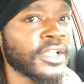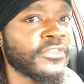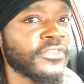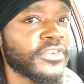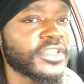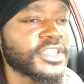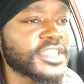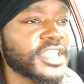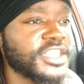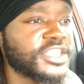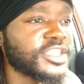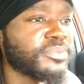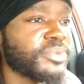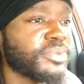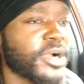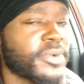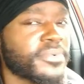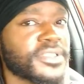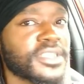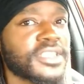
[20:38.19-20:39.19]
For teaching
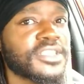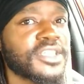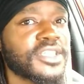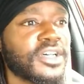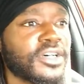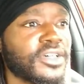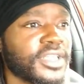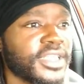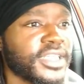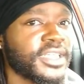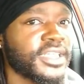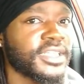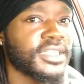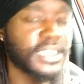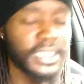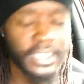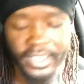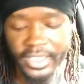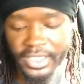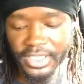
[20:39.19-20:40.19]
purposes only.
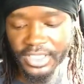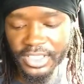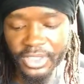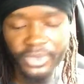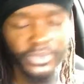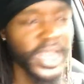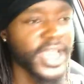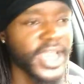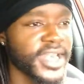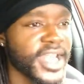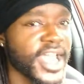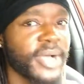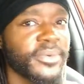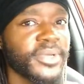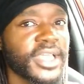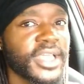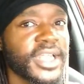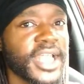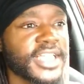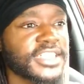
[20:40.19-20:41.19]
Alright, so right now
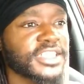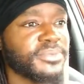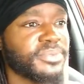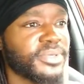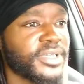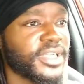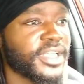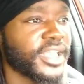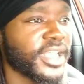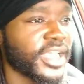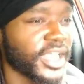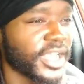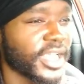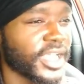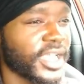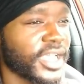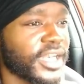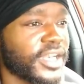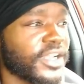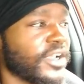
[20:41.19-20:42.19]
we can actually put it
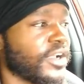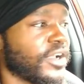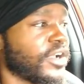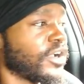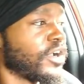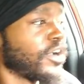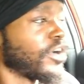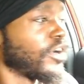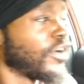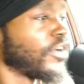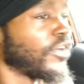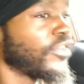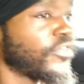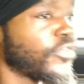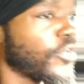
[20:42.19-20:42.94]
in